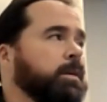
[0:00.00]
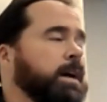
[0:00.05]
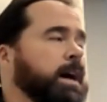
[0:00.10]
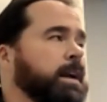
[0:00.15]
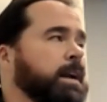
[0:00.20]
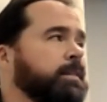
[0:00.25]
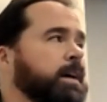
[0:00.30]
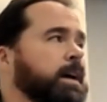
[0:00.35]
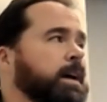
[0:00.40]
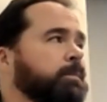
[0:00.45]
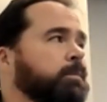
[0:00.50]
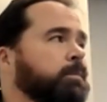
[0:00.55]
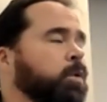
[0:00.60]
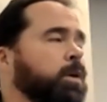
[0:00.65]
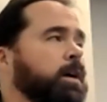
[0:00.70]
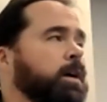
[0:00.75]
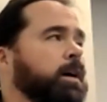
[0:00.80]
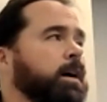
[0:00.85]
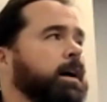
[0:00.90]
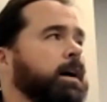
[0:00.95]
kind of
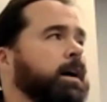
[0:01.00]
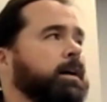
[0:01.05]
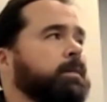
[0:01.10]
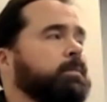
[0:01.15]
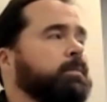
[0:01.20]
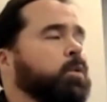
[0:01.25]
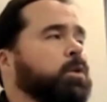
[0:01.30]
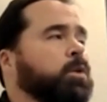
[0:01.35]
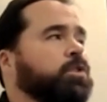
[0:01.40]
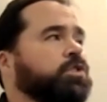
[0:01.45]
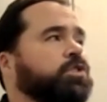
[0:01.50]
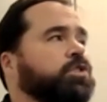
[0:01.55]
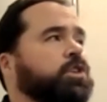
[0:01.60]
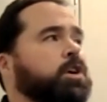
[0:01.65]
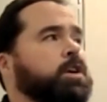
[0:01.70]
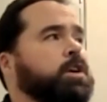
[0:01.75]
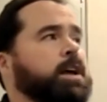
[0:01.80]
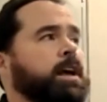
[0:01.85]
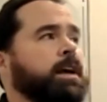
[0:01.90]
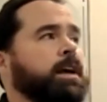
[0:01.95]
more
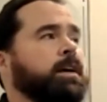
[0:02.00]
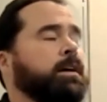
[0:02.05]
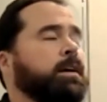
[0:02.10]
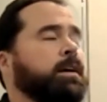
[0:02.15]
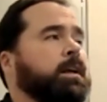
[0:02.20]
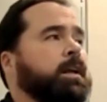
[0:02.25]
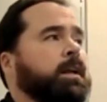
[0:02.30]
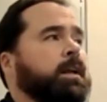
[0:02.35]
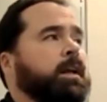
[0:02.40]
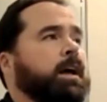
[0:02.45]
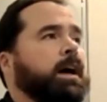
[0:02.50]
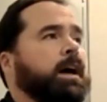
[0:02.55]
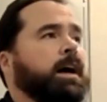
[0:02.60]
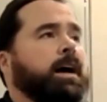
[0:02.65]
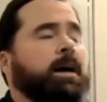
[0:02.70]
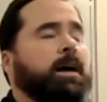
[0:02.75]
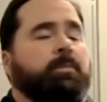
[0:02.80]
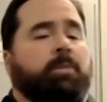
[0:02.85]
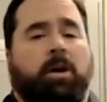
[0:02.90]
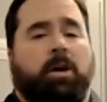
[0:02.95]
sturdy
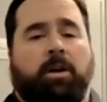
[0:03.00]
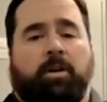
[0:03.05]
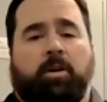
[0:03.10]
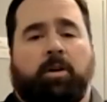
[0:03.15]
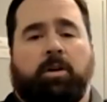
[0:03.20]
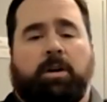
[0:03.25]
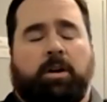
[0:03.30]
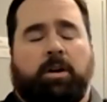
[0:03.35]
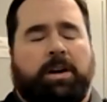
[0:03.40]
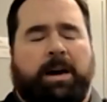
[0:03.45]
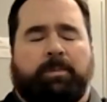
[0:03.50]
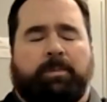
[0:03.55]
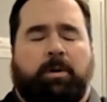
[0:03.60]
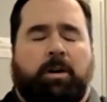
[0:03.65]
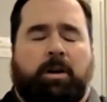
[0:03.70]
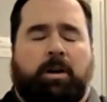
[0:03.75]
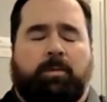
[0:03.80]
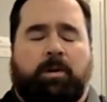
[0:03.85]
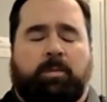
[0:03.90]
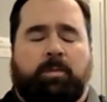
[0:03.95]
particle, or not
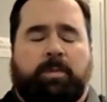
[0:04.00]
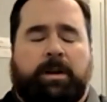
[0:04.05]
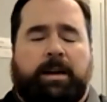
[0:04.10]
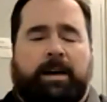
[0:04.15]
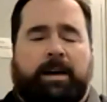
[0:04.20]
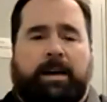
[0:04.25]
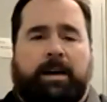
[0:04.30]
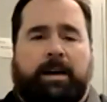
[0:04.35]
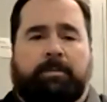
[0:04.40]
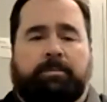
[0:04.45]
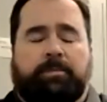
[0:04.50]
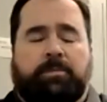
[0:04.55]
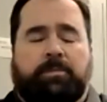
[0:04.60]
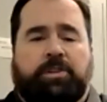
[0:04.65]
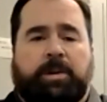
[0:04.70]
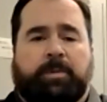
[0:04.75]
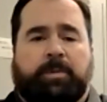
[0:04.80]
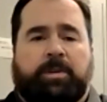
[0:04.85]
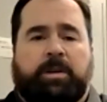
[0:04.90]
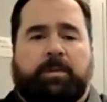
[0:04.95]
particle board, but
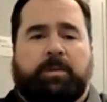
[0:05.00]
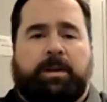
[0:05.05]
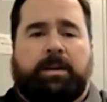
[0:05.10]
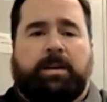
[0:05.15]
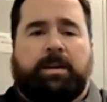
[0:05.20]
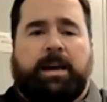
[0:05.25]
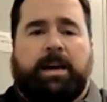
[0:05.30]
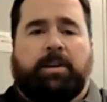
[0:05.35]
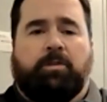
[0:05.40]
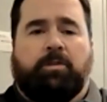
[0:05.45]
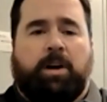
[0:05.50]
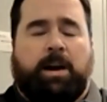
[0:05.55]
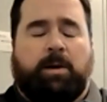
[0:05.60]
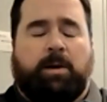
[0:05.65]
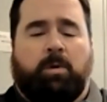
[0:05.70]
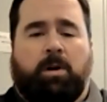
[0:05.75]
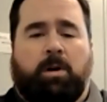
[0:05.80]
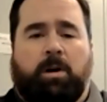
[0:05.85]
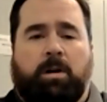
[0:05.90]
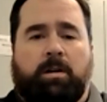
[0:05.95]
gypsum and
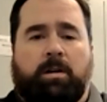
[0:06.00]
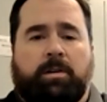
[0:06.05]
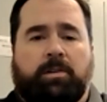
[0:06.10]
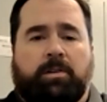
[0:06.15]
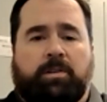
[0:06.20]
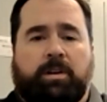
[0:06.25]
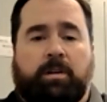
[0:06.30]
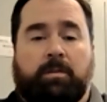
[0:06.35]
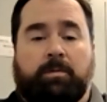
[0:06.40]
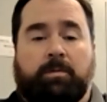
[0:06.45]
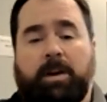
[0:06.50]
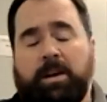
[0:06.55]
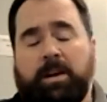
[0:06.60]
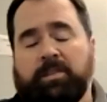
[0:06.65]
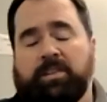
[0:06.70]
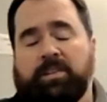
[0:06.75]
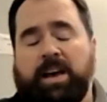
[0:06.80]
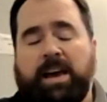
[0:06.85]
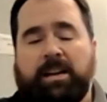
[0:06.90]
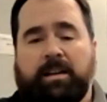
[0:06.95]
drywall. So very
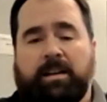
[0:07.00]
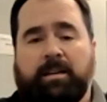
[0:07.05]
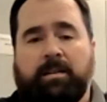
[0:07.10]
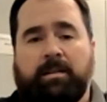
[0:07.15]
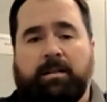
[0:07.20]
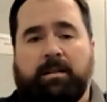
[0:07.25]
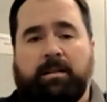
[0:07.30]
excited.